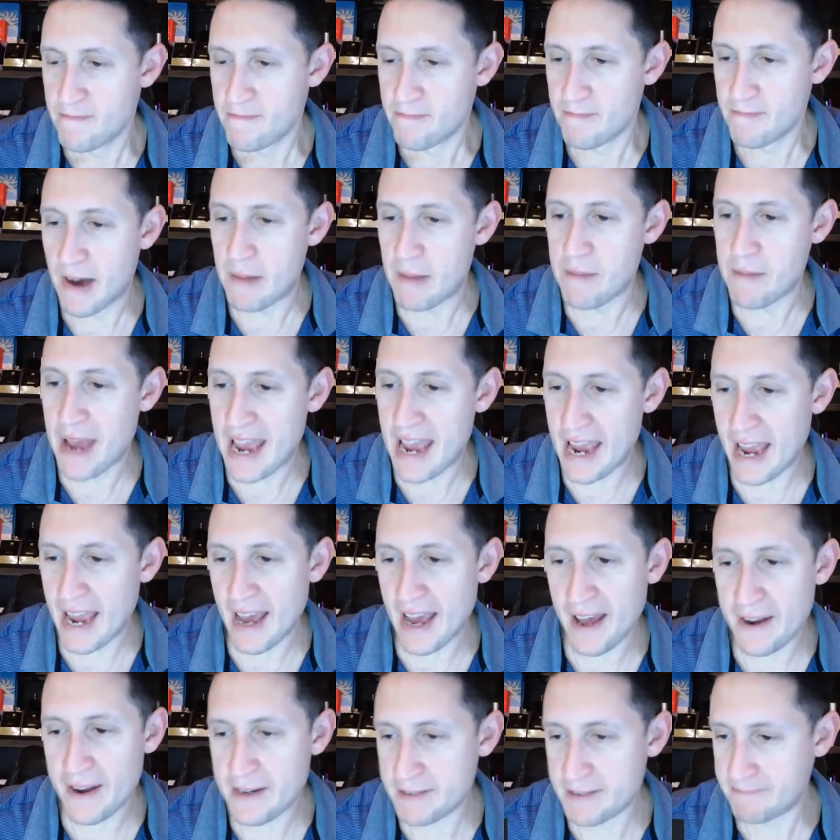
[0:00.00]
My
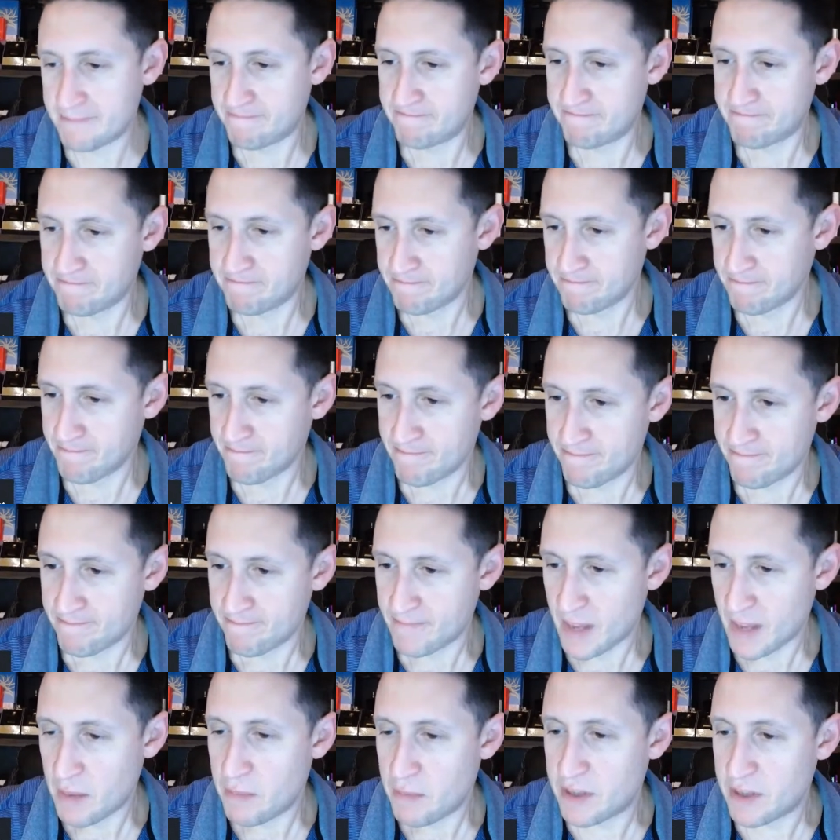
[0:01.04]
man.
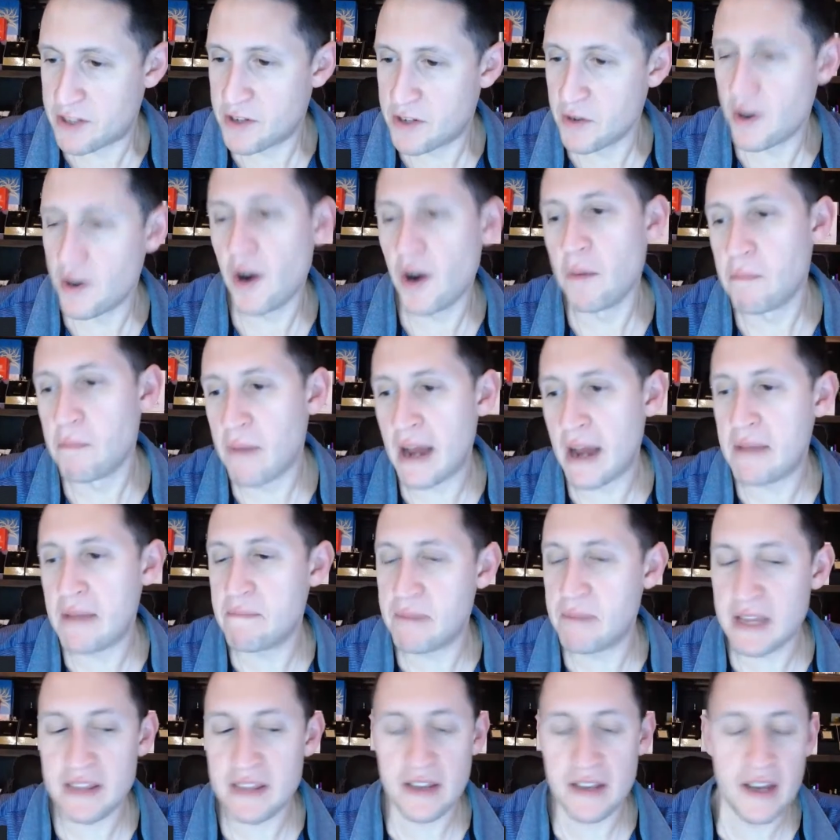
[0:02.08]
Mitsouko might
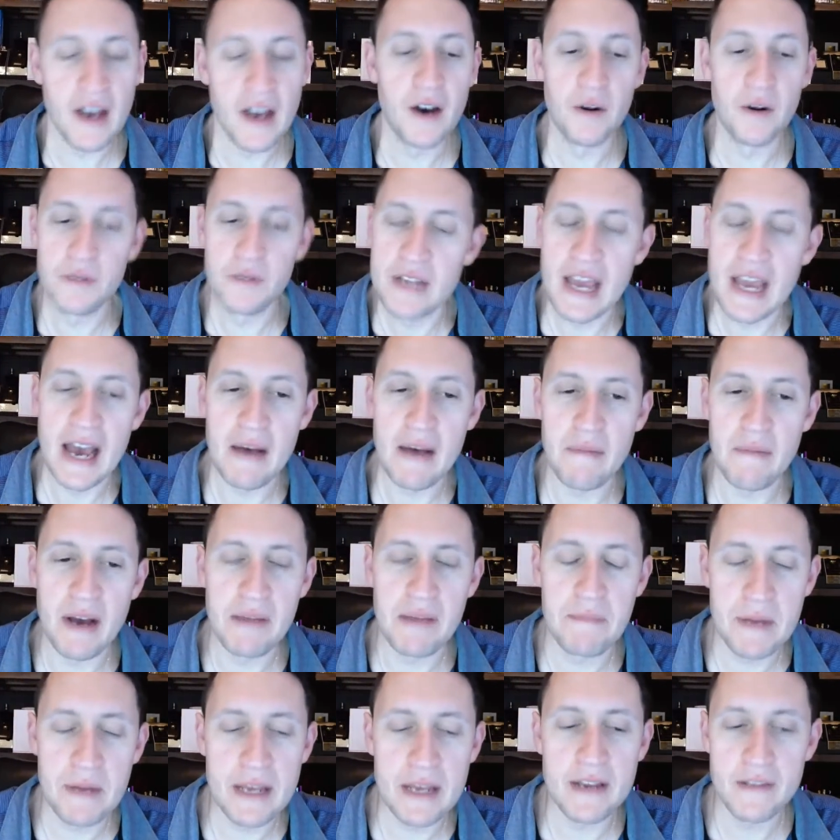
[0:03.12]
be the goat. Yeah, it
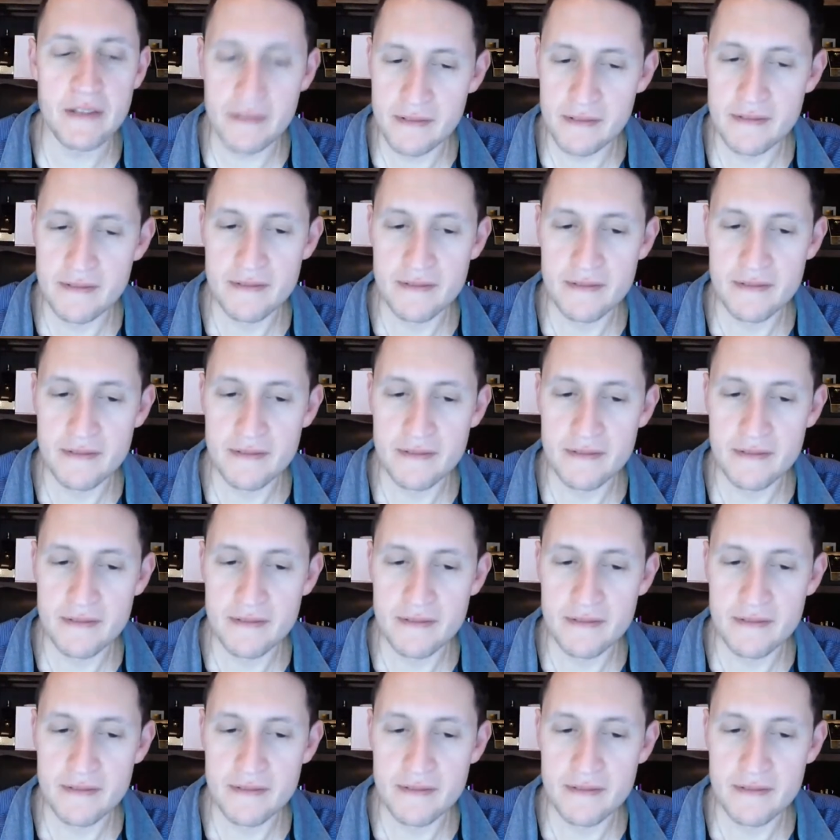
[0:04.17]
might be.